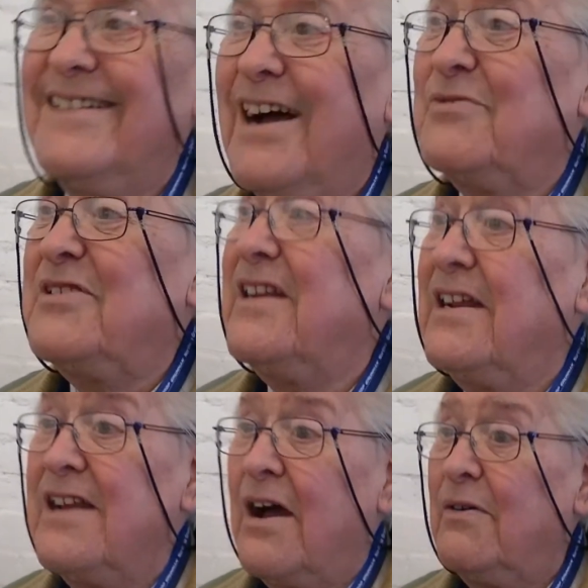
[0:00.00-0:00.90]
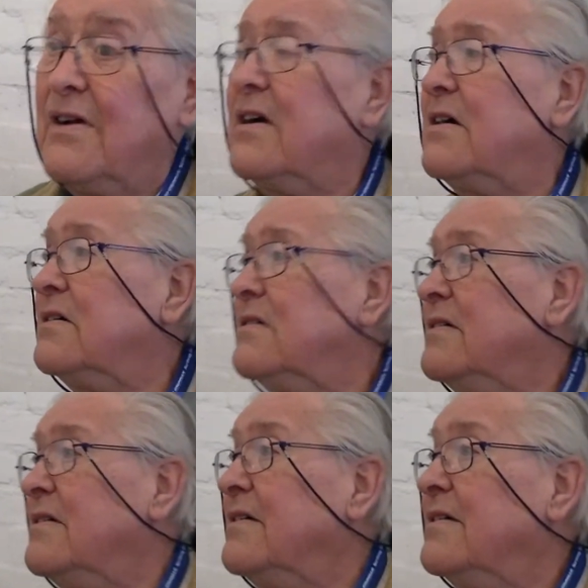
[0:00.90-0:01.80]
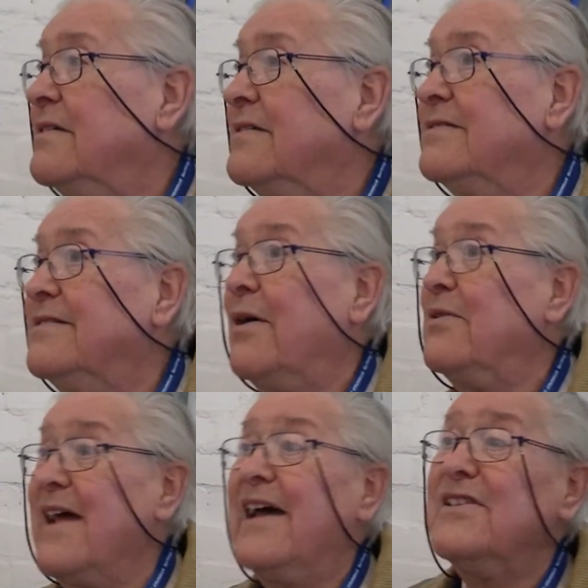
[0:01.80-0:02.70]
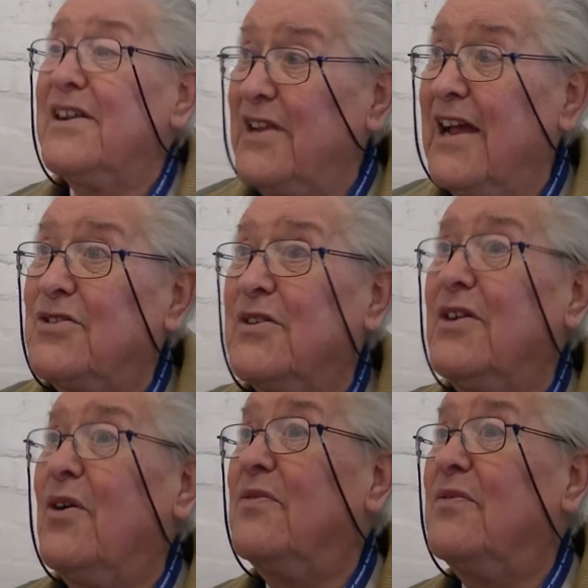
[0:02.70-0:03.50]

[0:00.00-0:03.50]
Oh, did it? No, no, it has, I think I took it off.